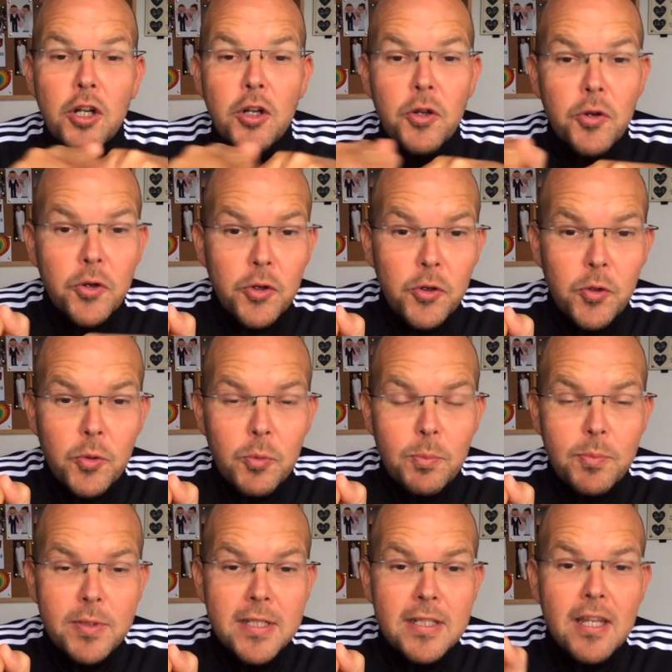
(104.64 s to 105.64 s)

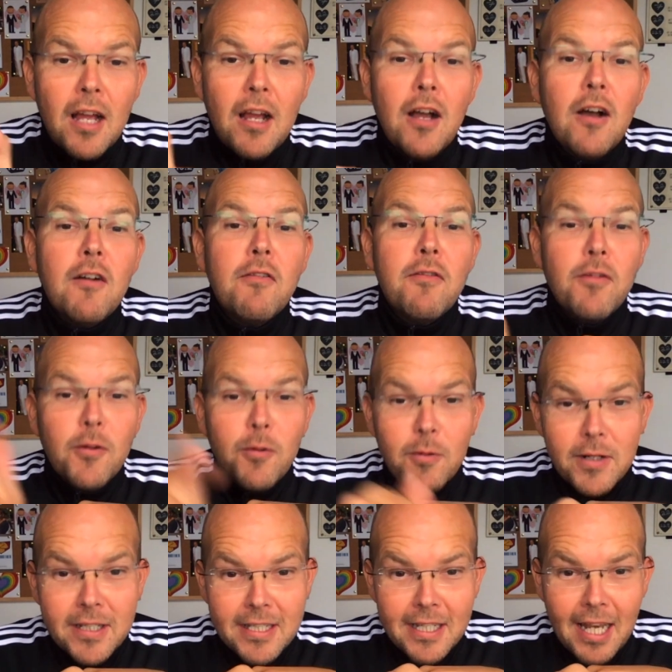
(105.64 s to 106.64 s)
groups
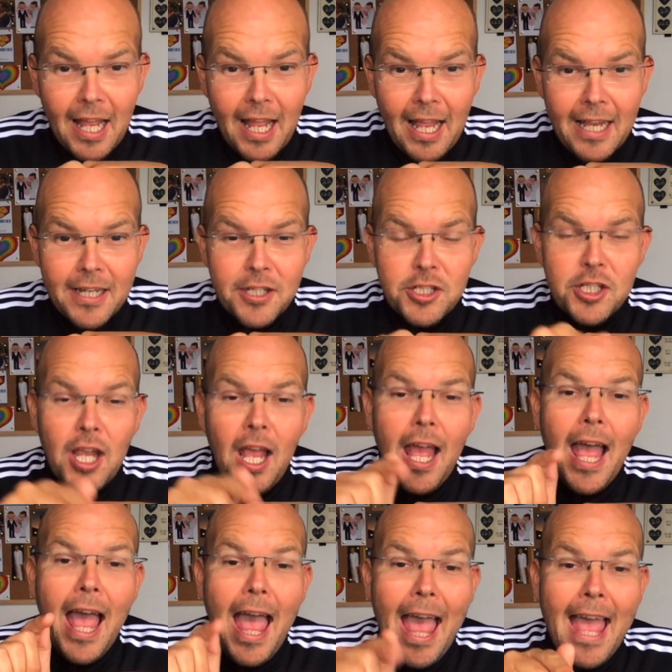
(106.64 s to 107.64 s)
forward slash
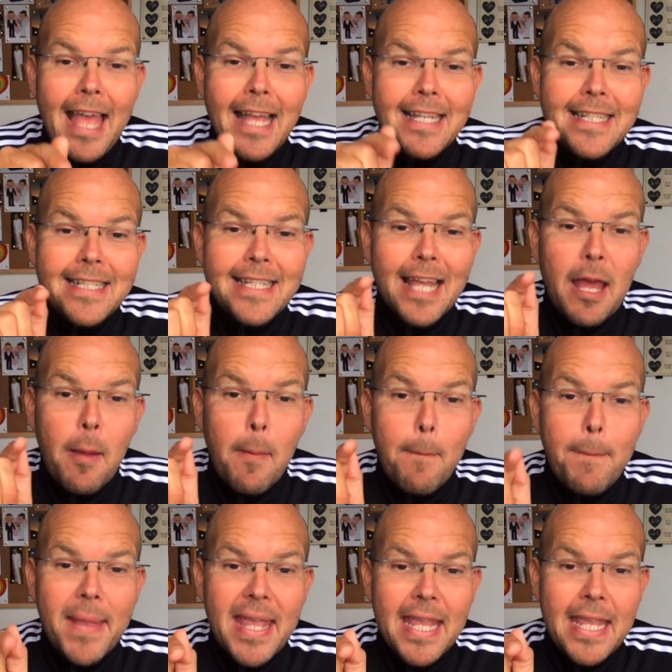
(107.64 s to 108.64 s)

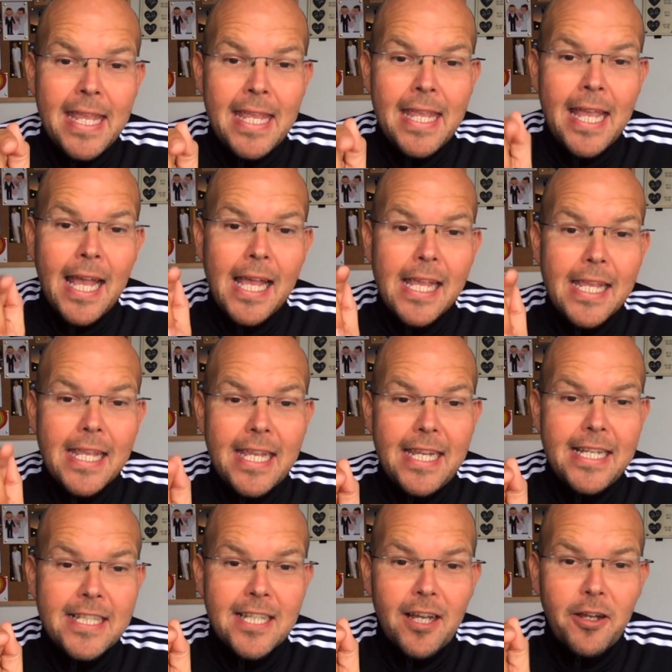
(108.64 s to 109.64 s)
SD
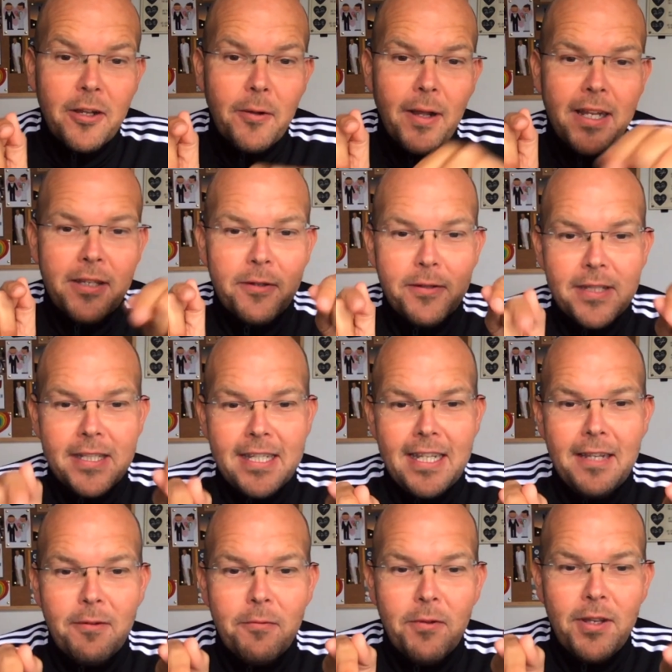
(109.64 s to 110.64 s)
keto, and you'll see
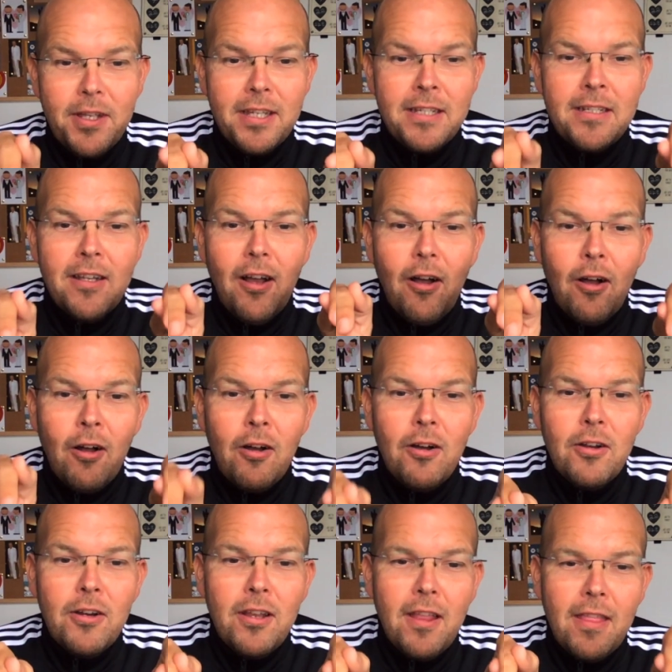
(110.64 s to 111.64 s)
it written
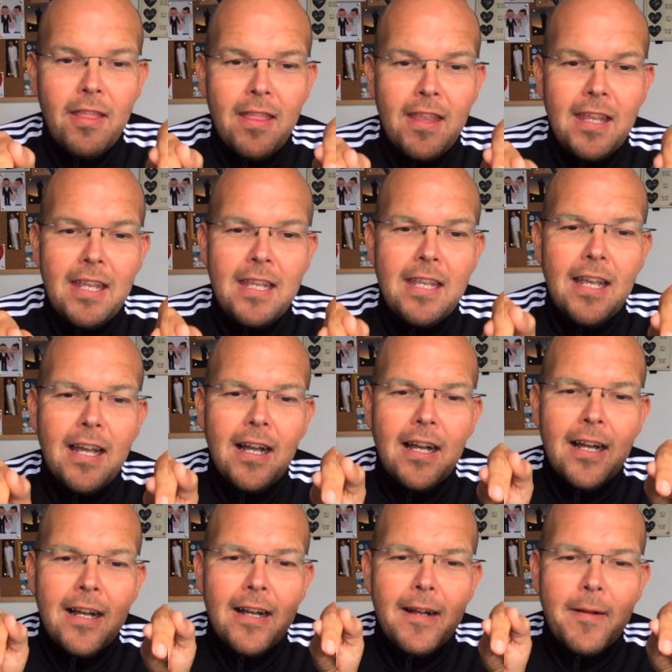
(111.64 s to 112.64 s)
on the.
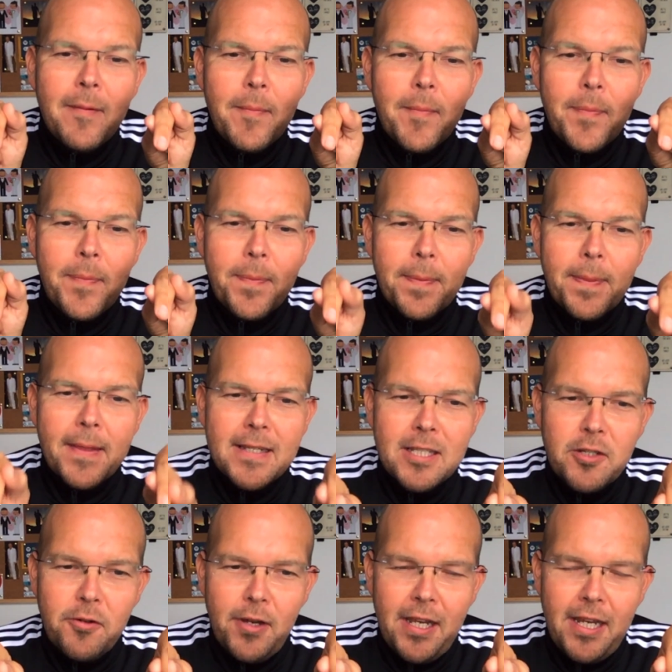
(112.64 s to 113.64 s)
Um,
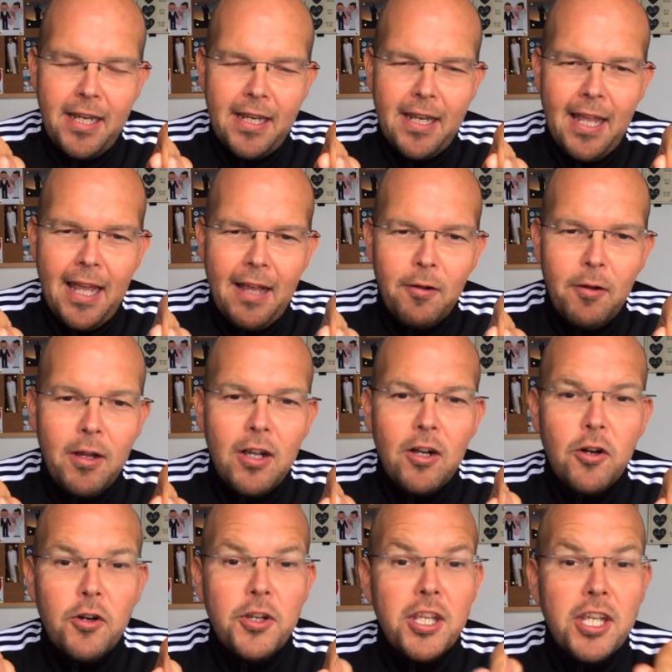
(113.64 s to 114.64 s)
screen now,
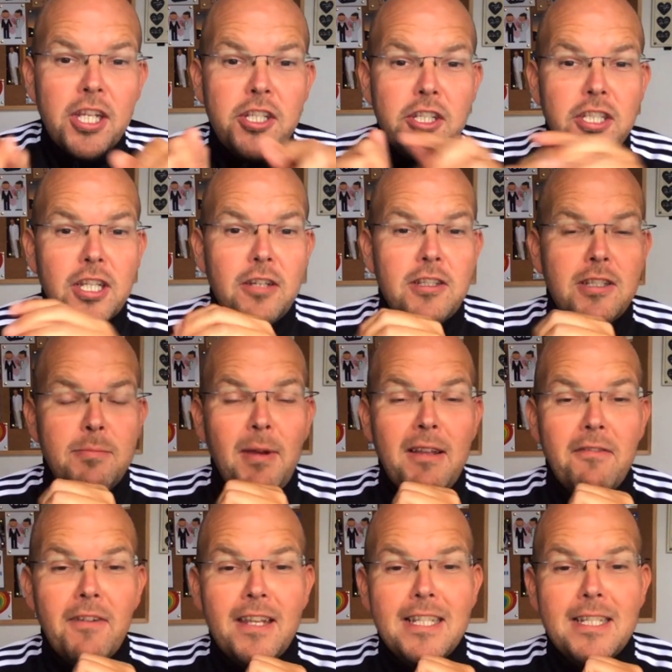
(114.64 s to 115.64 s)
or you can just go to my
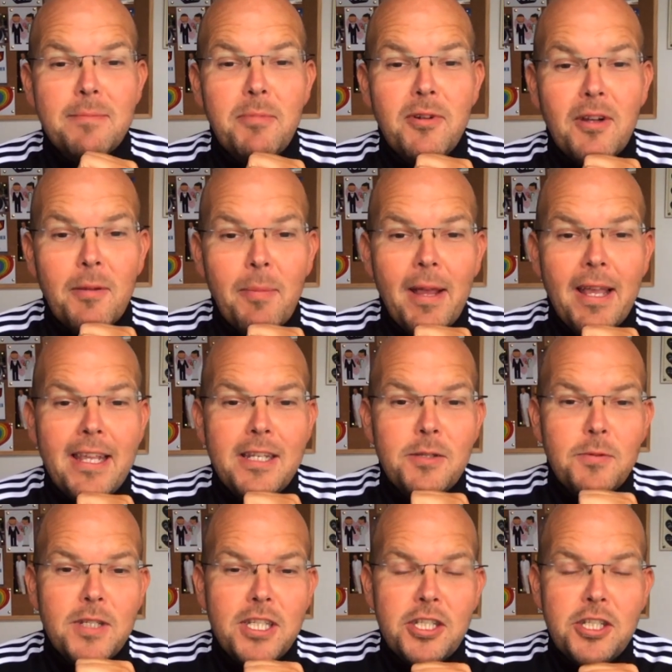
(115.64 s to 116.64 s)
Facebook page,
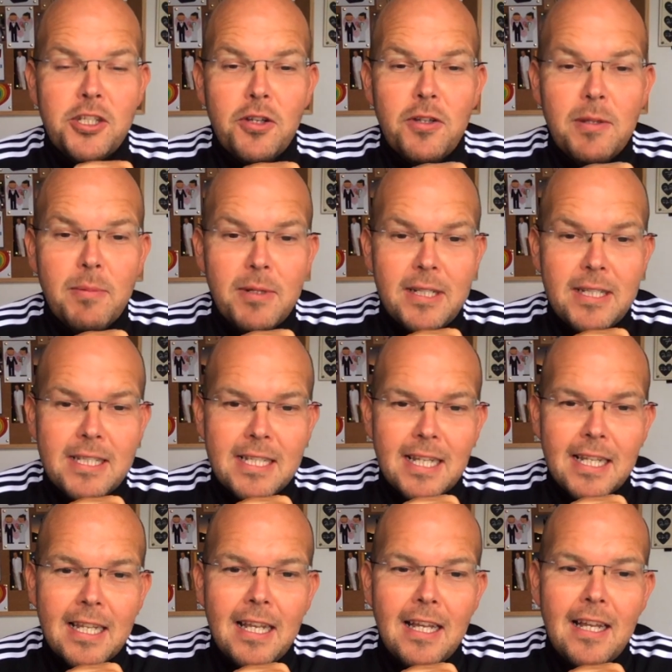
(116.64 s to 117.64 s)
which is Jody
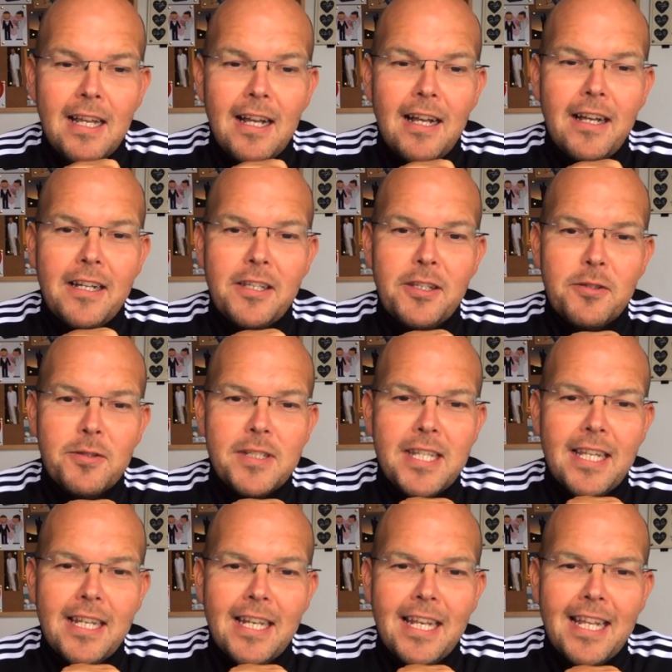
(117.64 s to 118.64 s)
Bunting, uh, and you'll
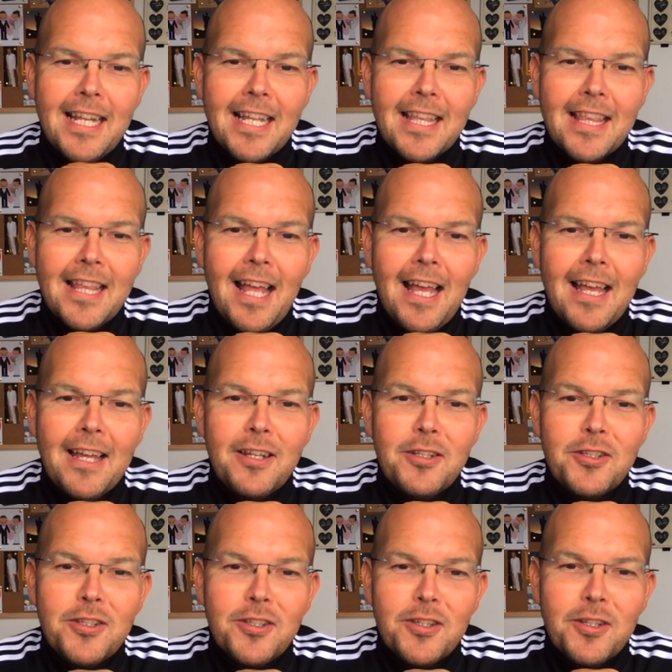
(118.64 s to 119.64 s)
see a link there to the